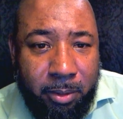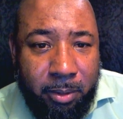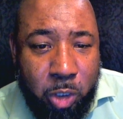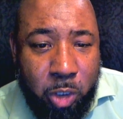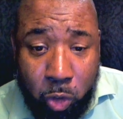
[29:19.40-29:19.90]

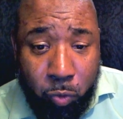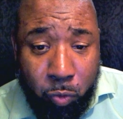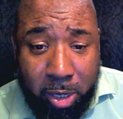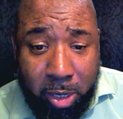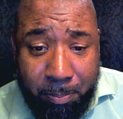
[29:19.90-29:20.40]
You can
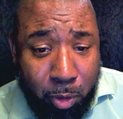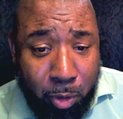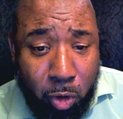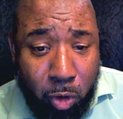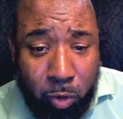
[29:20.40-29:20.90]
run the
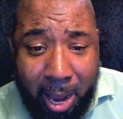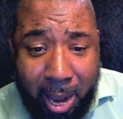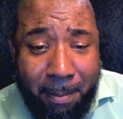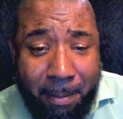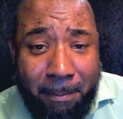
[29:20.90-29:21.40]
bullcrap